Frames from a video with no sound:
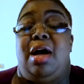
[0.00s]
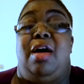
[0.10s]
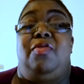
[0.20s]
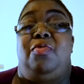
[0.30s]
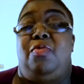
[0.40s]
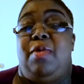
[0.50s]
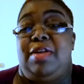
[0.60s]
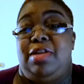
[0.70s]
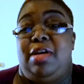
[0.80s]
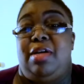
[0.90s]
of
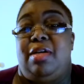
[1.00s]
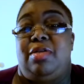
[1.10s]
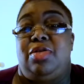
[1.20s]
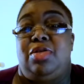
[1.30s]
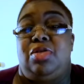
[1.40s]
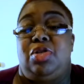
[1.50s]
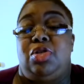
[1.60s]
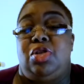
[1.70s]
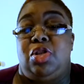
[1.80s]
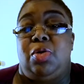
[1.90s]
what they're
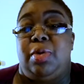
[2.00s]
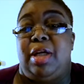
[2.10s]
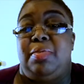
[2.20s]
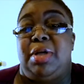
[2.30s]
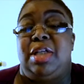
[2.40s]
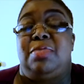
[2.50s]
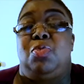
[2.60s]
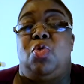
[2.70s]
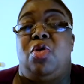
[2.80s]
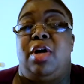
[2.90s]
doing, but it's
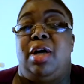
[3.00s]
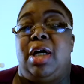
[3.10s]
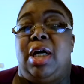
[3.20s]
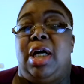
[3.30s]
more